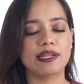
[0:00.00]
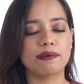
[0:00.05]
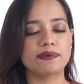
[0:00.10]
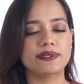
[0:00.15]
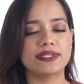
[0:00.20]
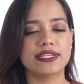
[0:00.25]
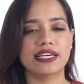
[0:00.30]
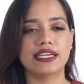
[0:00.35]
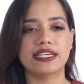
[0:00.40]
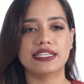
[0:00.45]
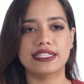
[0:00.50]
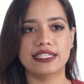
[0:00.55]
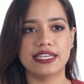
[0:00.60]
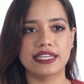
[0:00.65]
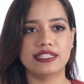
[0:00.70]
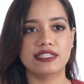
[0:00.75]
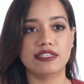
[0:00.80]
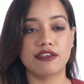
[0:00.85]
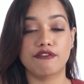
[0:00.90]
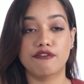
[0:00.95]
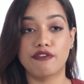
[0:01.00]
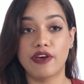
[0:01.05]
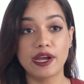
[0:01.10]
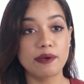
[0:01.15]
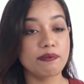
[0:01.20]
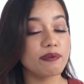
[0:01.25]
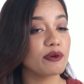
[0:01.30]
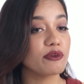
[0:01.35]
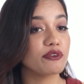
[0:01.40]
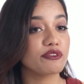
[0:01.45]
the lipstick sits
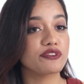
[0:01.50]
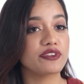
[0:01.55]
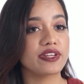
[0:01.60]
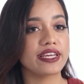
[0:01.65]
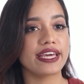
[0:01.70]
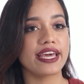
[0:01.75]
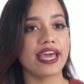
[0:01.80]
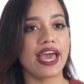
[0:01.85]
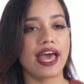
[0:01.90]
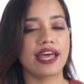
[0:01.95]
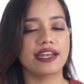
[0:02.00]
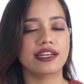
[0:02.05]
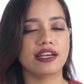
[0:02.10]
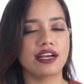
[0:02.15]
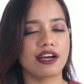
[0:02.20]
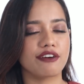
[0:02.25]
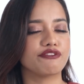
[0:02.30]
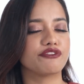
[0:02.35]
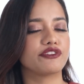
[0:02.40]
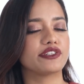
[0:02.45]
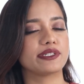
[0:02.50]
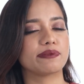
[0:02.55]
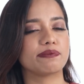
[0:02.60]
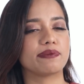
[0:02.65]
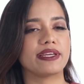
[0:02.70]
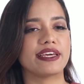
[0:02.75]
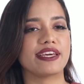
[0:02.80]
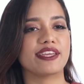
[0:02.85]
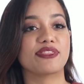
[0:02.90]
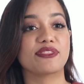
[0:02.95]
very beautifully and
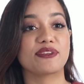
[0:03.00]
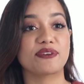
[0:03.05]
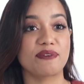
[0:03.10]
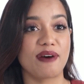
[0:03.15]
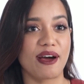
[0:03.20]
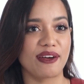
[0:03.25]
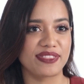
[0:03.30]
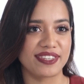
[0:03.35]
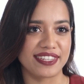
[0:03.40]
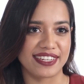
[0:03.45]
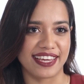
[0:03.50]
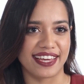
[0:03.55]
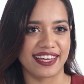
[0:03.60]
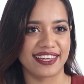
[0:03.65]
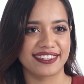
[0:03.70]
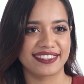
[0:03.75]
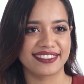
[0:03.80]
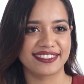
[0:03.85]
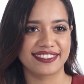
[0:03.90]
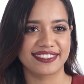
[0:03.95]
comfortably throughout the day.